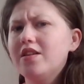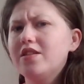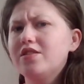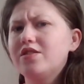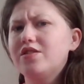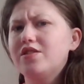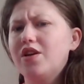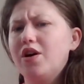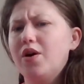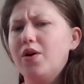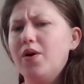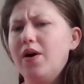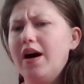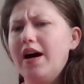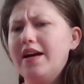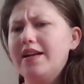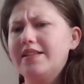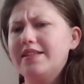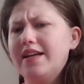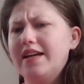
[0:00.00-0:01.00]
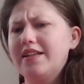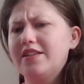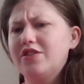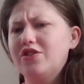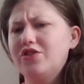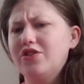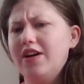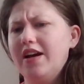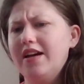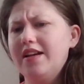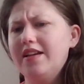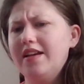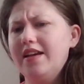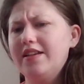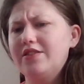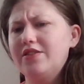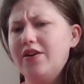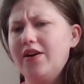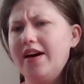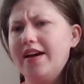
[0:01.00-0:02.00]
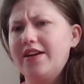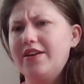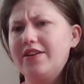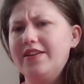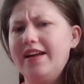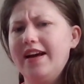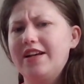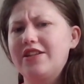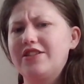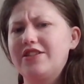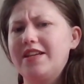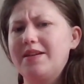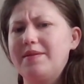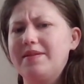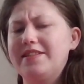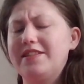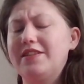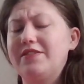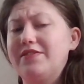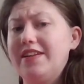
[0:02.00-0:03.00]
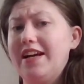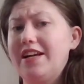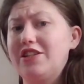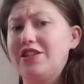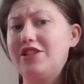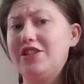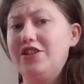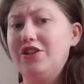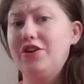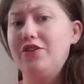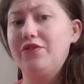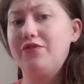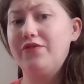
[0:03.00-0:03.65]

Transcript: so I decided to try, so I couldn't actually get myself to actually,